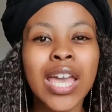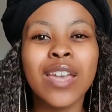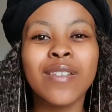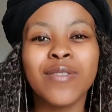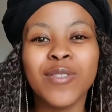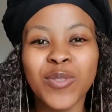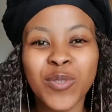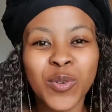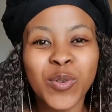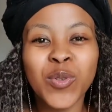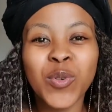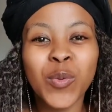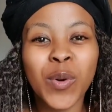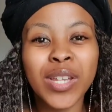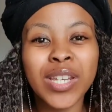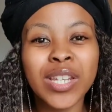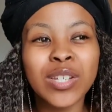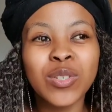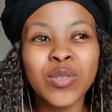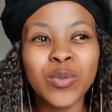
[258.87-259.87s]
even though you
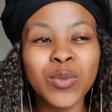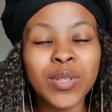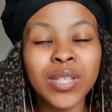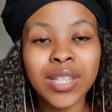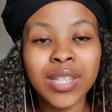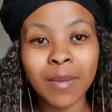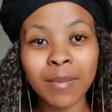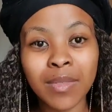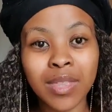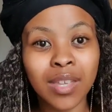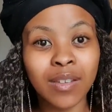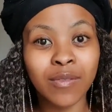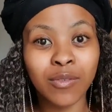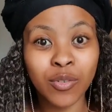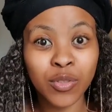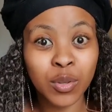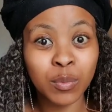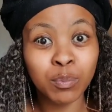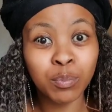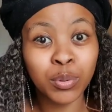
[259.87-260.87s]
want to do something
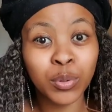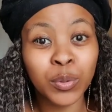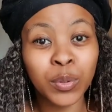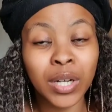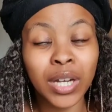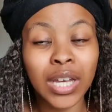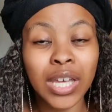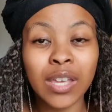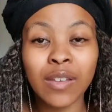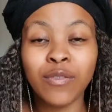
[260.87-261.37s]
for the poor